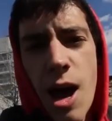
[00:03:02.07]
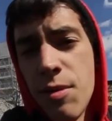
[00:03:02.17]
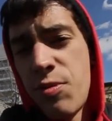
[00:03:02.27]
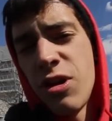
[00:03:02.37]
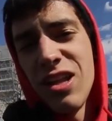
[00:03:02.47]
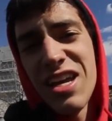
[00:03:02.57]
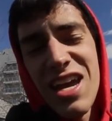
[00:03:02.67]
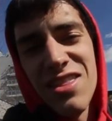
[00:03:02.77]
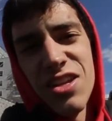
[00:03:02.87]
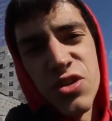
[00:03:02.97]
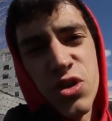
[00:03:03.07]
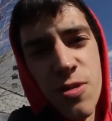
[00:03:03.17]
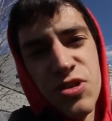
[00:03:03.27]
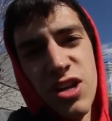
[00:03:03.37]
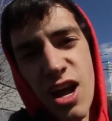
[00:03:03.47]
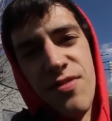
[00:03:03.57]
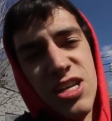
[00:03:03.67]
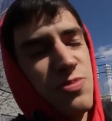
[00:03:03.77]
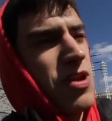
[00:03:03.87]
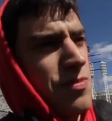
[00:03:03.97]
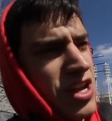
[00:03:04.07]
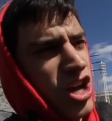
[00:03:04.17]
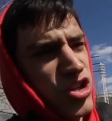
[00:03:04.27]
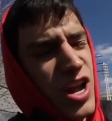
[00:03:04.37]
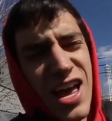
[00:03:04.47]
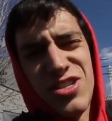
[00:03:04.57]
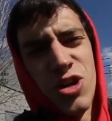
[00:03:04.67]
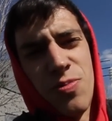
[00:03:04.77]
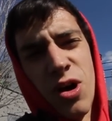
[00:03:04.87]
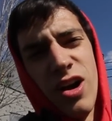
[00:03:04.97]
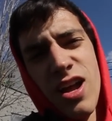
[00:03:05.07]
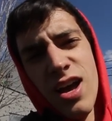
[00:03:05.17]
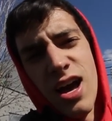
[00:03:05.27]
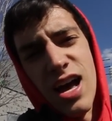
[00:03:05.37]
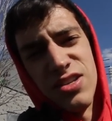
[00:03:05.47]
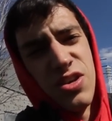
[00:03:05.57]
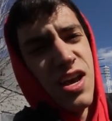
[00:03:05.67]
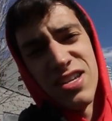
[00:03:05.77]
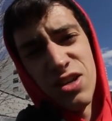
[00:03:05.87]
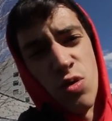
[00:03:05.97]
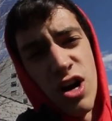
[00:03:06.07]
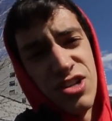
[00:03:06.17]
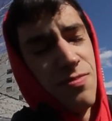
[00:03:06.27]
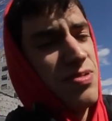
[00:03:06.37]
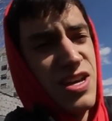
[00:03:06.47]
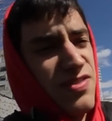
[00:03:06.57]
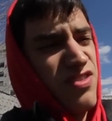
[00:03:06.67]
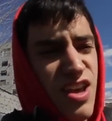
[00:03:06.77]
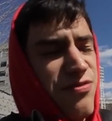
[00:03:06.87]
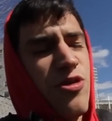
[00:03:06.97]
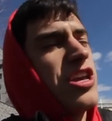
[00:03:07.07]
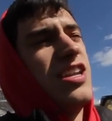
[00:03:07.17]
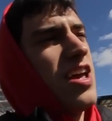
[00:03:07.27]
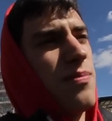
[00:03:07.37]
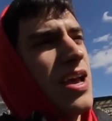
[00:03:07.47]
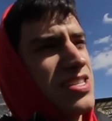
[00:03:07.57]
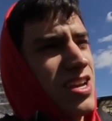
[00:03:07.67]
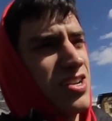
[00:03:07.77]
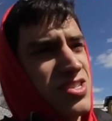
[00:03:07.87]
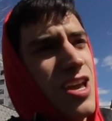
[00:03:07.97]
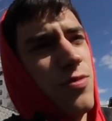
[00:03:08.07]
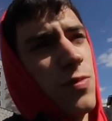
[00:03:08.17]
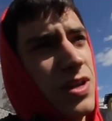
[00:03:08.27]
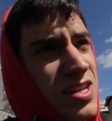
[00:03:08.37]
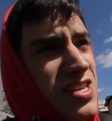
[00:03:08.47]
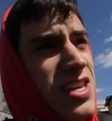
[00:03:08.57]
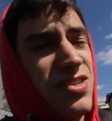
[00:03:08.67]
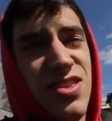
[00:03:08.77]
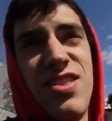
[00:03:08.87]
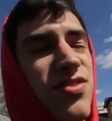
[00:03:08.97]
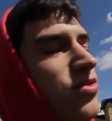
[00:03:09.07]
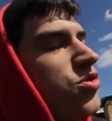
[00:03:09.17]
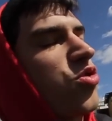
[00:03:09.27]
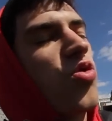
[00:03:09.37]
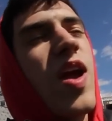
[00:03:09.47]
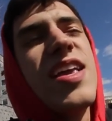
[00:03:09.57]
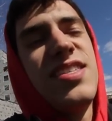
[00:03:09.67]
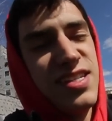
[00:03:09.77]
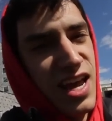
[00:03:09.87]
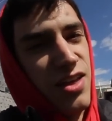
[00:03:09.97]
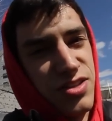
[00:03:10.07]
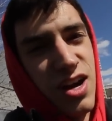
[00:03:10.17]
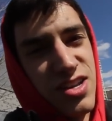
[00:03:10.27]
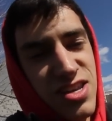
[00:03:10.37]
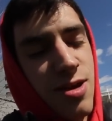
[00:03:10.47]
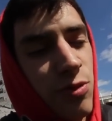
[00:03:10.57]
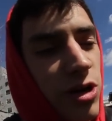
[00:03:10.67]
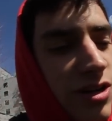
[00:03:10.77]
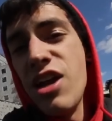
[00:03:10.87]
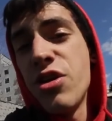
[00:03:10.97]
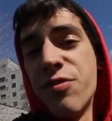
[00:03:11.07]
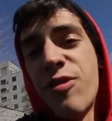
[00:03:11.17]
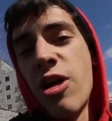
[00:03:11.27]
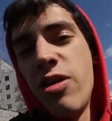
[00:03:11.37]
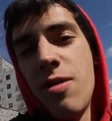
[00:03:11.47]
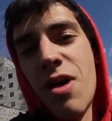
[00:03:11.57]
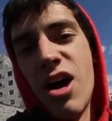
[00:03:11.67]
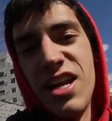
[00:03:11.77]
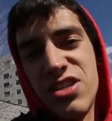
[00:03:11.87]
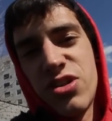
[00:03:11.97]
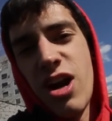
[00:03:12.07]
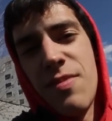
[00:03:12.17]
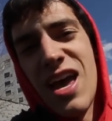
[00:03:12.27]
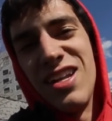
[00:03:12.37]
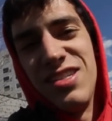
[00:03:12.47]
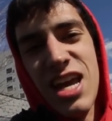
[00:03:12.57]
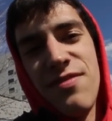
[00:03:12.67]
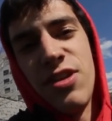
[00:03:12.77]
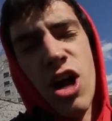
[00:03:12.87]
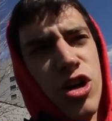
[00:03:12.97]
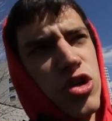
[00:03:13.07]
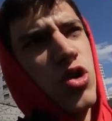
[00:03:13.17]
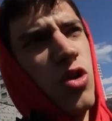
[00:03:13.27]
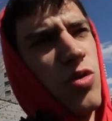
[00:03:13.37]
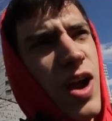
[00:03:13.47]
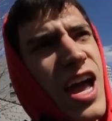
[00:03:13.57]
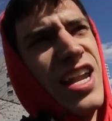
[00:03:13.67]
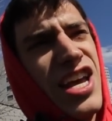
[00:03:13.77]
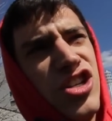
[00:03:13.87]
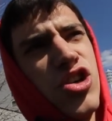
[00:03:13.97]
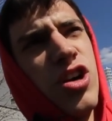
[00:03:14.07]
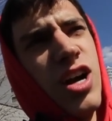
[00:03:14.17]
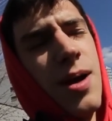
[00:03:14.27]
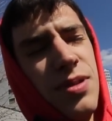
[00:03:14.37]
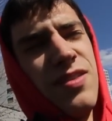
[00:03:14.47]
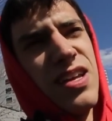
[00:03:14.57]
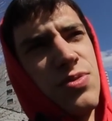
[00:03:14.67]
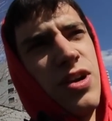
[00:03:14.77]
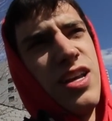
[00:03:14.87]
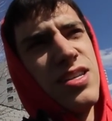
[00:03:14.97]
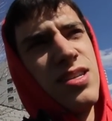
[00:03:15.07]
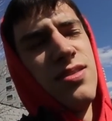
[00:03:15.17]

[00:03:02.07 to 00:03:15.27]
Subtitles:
I'm gonna put a link in the description of his Pyramid Country Exeter part so you guys can watch him be freaking amazing on a skateboard, because he is crazy talented on a skateboard. And you can follow him on Instagram at David_RyanInjurer. I believe that's what it is.